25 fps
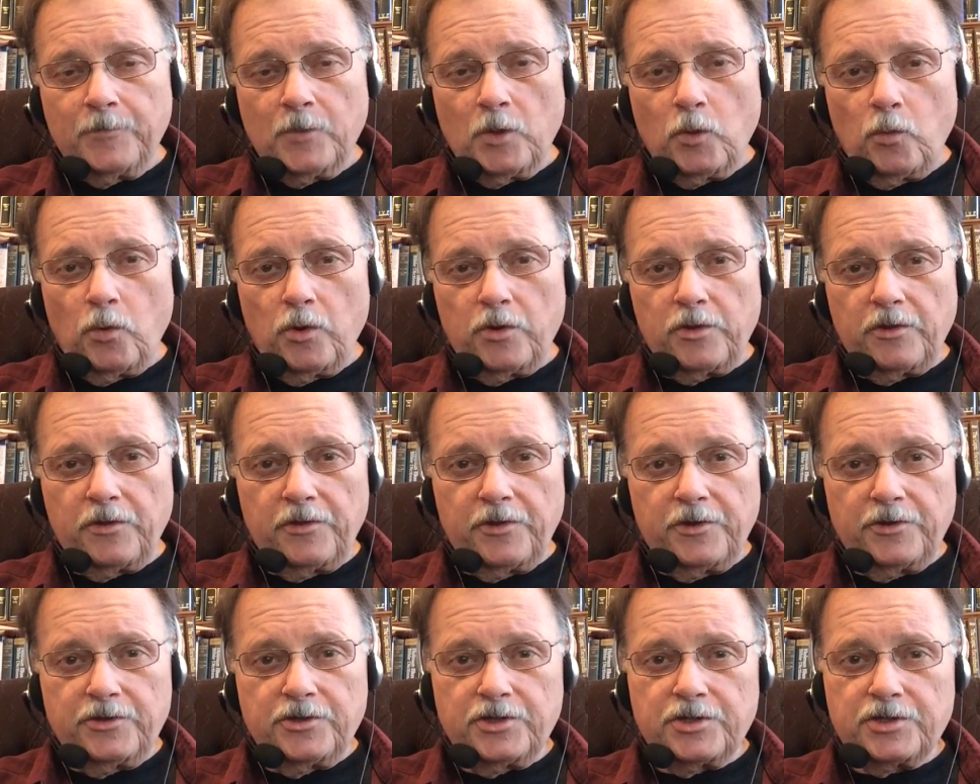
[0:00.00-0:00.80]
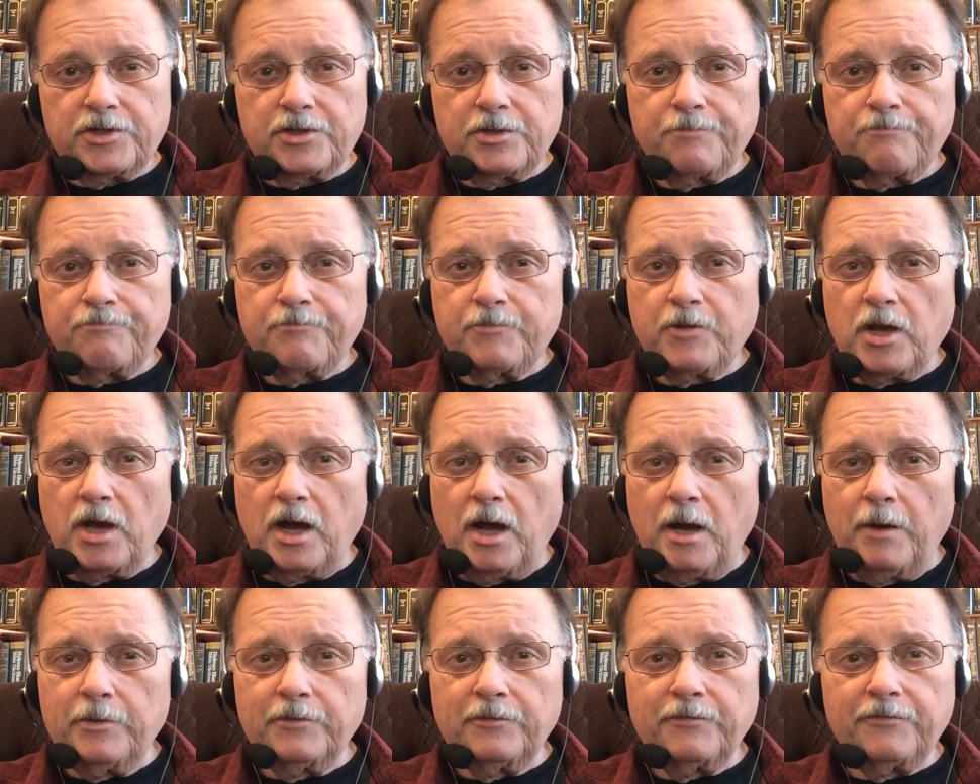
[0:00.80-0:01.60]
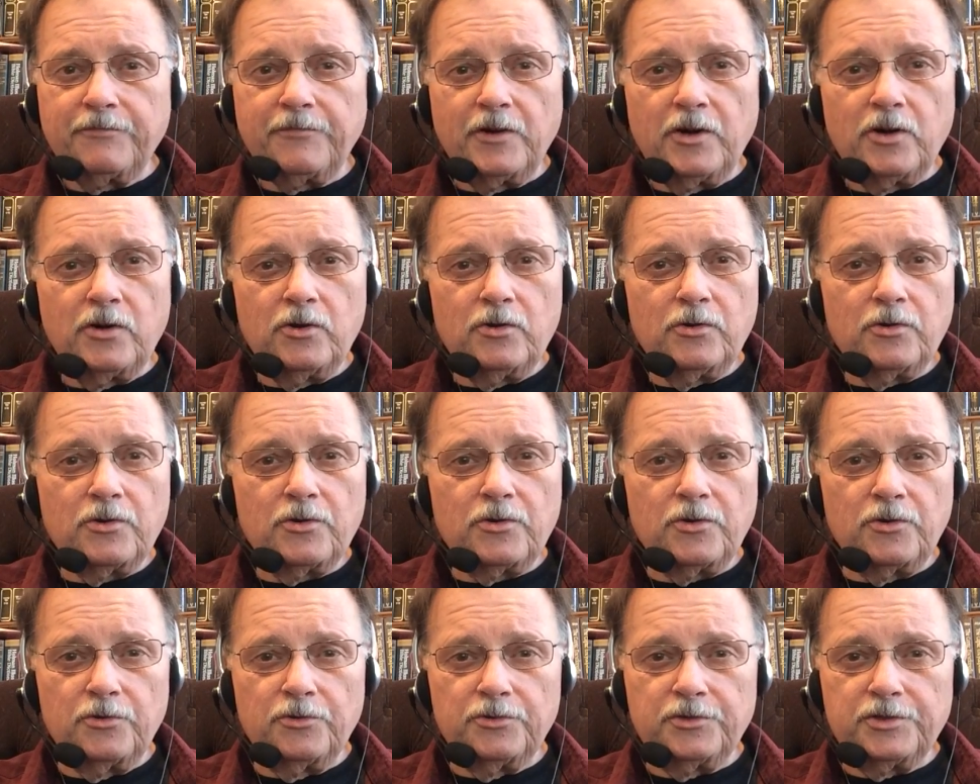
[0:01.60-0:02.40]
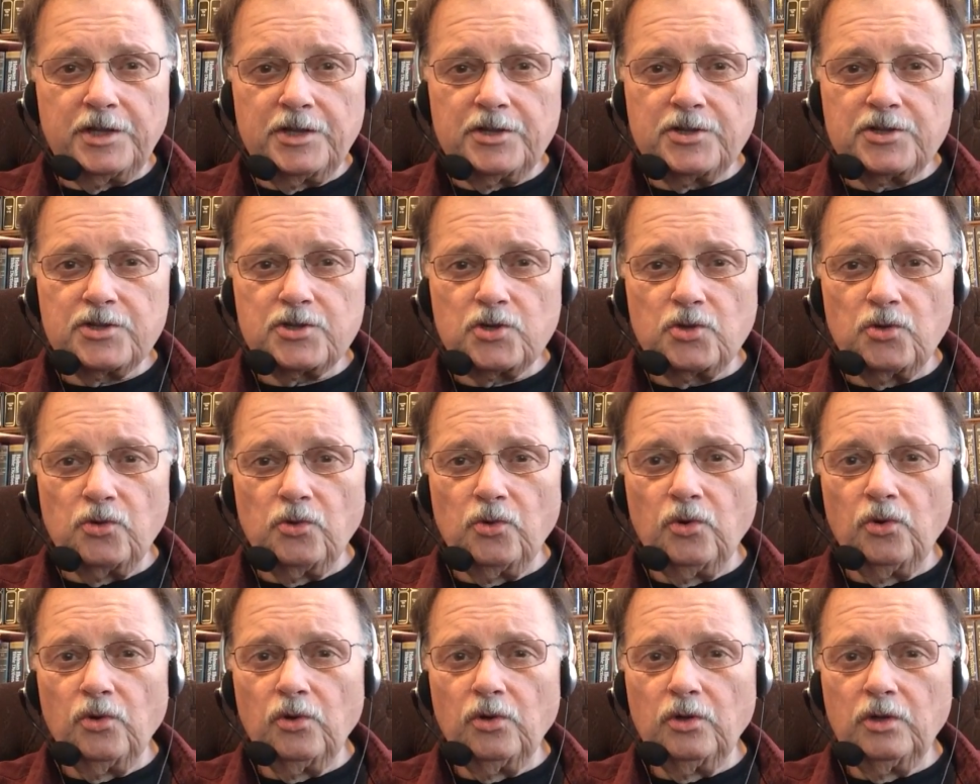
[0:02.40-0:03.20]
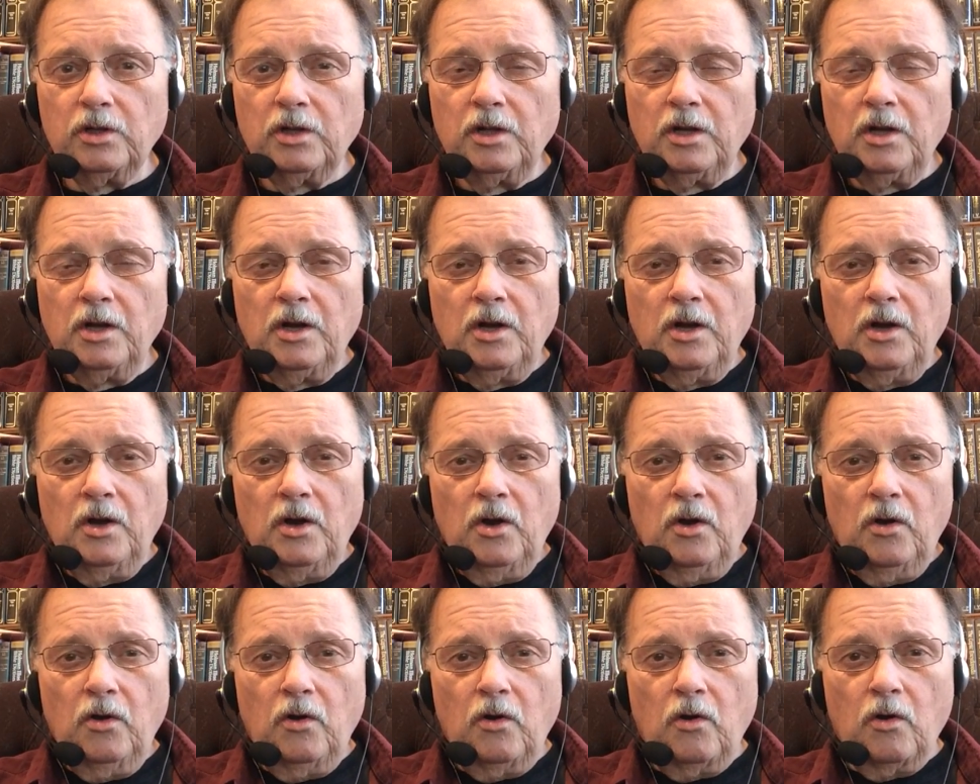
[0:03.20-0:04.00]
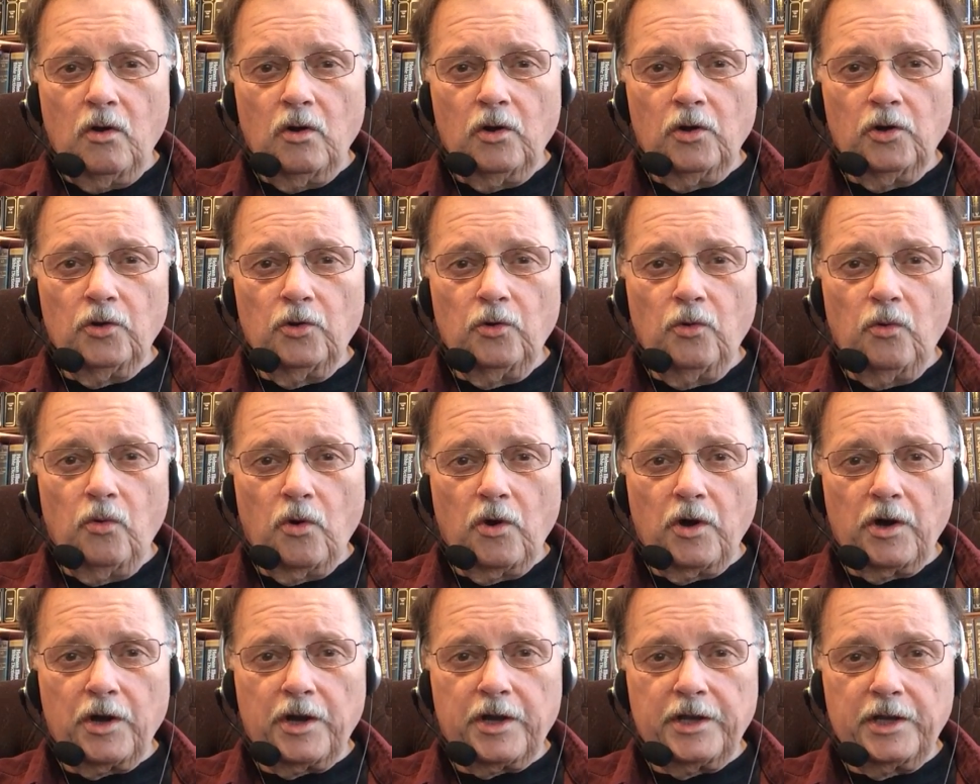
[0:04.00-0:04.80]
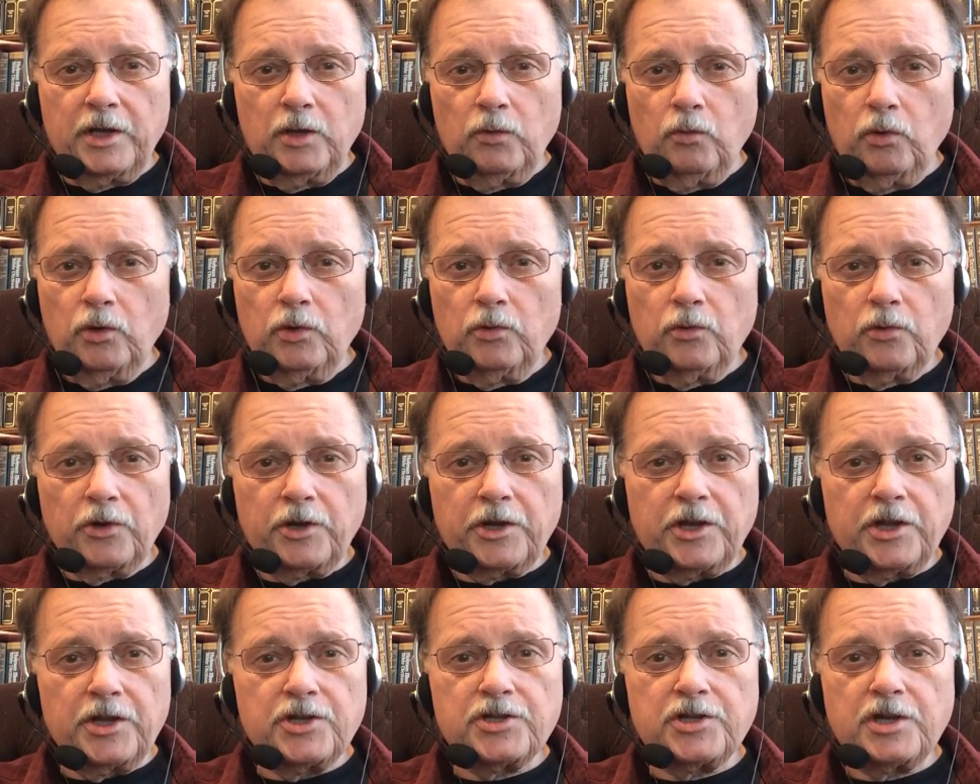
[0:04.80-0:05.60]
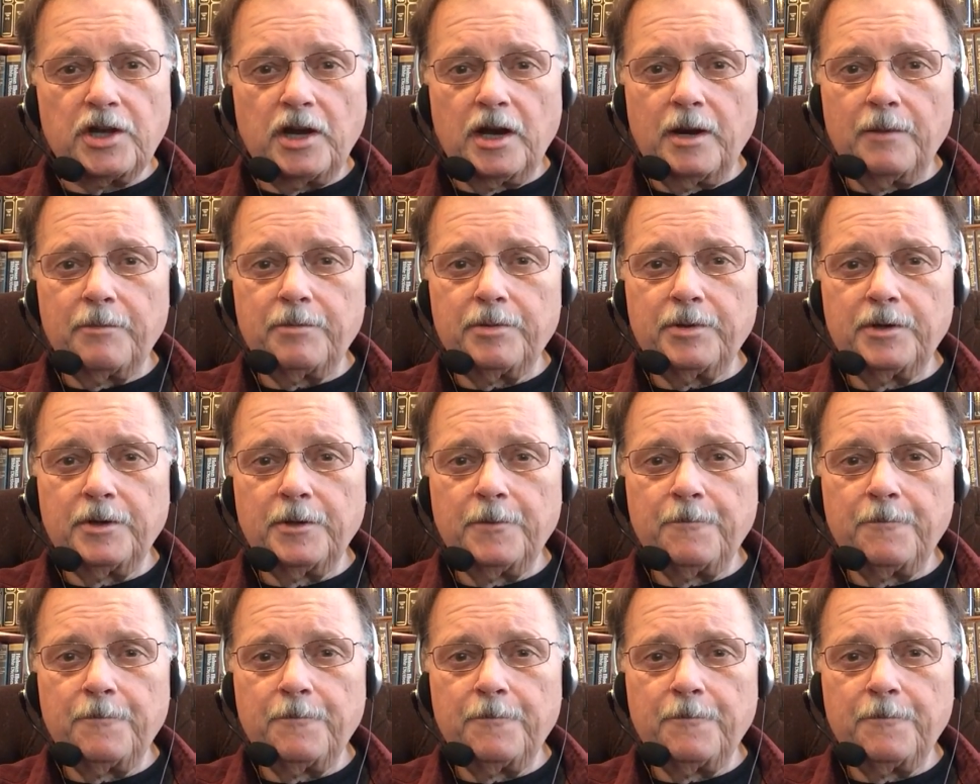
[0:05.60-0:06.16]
whether they're just common folk who teach school or who work in a woodworking shop,